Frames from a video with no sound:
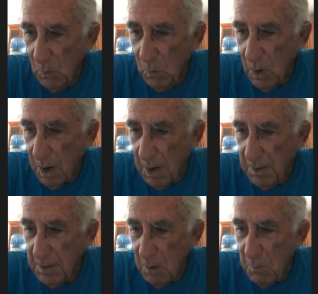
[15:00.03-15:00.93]
uh,
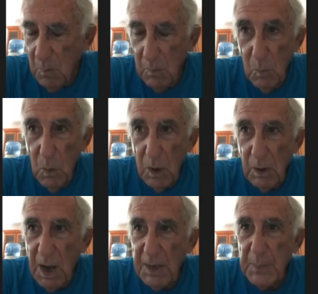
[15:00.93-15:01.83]
now Mort
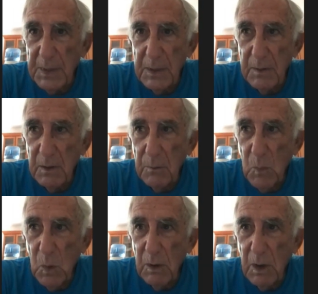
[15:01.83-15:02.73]
Lachman,
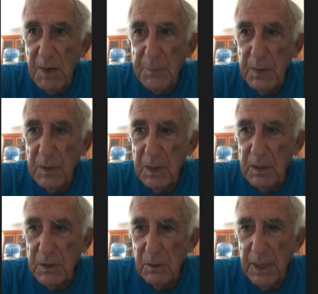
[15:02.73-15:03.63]
Mort Lachman
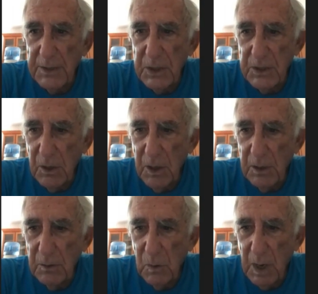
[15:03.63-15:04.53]
is a
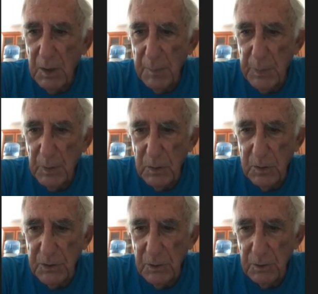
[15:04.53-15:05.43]
legendary writer, producer,
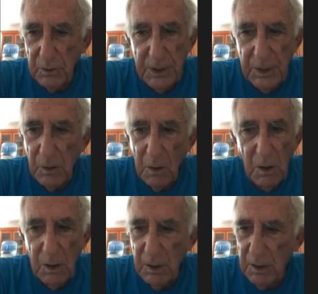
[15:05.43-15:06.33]
did
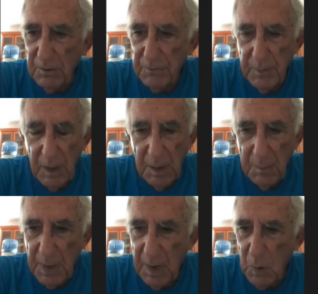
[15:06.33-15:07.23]
all of uh,
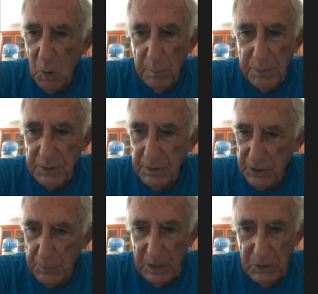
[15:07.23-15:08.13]
Bob Hope's
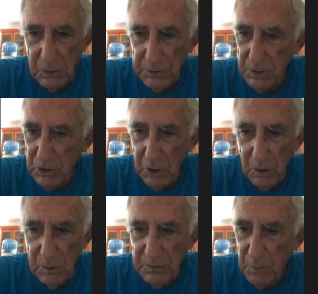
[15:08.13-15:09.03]
specials and
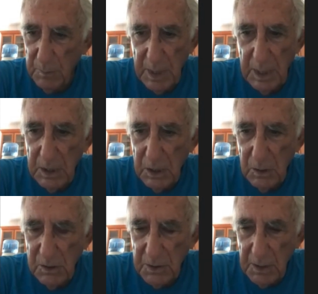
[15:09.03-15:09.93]
shows for many
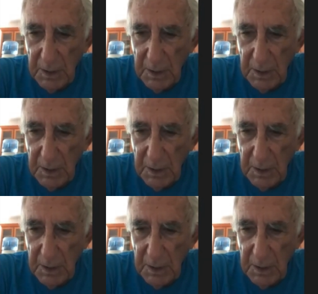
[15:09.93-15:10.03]
years,